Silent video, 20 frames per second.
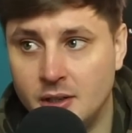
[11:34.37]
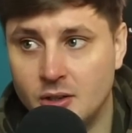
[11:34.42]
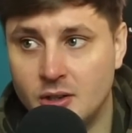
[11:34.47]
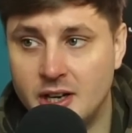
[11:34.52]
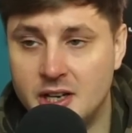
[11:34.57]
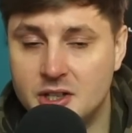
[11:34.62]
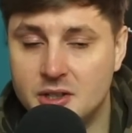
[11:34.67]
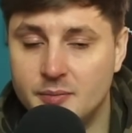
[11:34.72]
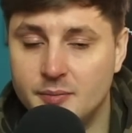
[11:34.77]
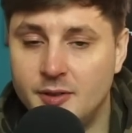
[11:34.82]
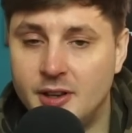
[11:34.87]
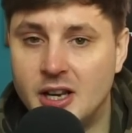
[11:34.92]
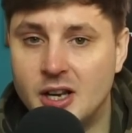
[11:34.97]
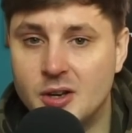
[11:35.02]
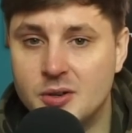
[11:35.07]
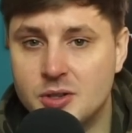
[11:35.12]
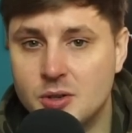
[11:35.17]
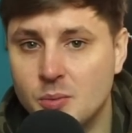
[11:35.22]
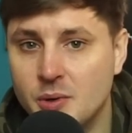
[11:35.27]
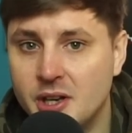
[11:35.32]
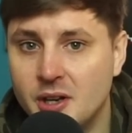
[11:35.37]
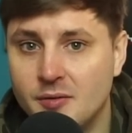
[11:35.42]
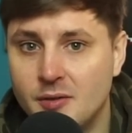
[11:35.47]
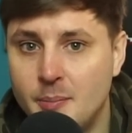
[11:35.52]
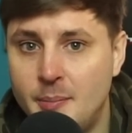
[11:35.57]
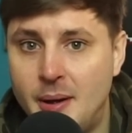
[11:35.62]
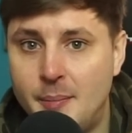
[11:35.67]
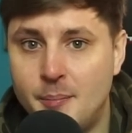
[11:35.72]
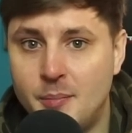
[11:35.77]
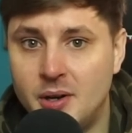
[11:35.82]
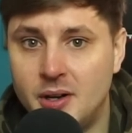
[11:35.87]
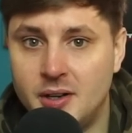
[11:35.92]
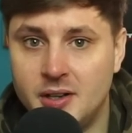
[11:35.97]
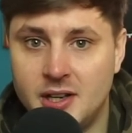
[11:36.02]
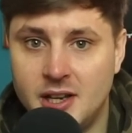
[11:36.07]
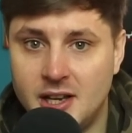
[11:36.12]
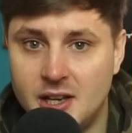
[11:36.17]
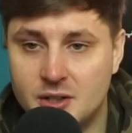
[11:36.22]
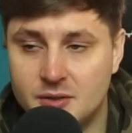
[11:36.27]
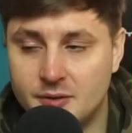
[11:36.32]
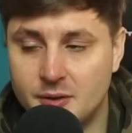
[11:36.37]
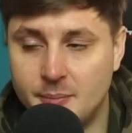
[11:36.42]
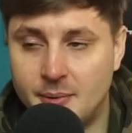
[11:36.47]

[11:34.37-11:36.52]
create some videos that we can remember in years from